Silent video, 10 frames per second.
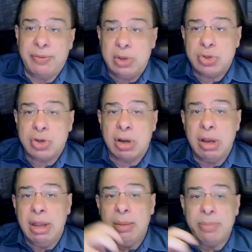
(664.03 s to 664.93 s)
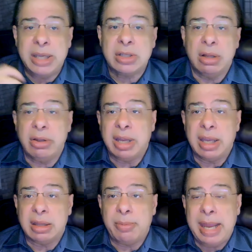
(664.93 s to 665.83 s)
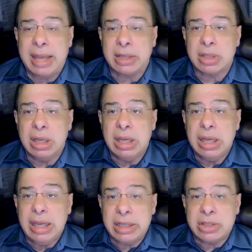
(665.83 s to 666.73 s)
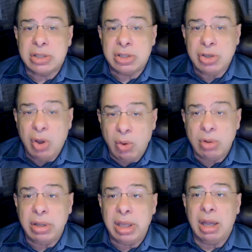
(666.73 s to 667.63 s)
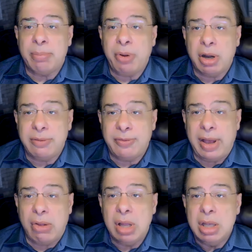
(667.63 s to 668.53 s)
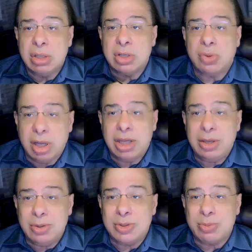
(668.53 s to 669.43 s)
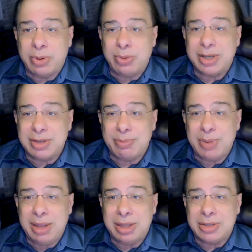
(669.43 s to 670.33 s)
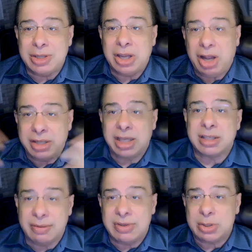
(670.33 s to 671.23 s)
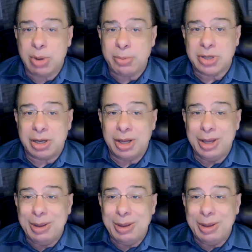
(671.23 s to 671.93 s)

the future based on looking at the past. It's totally a party foul to try to use regressive methods in the context of disruption